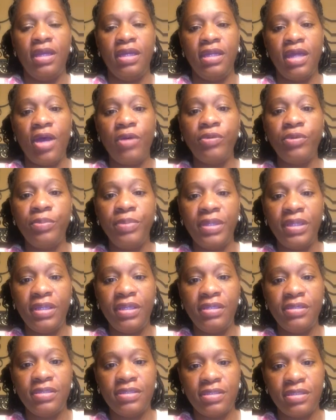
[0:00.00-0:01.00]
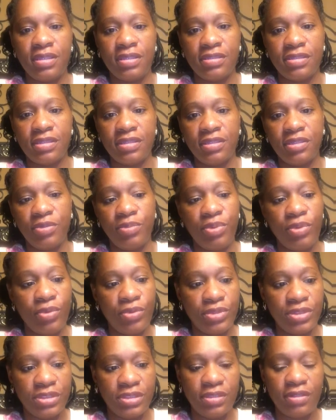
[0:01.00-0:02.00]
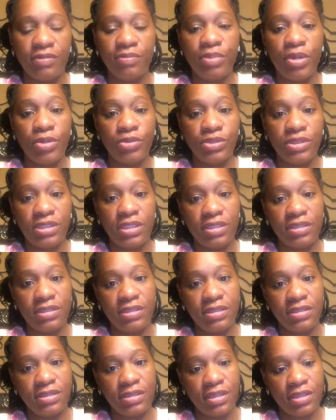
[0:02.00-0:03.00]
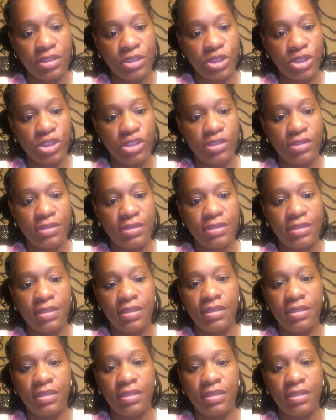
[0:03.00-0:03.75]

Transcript: and I will be discussing the importance of post-test discussions,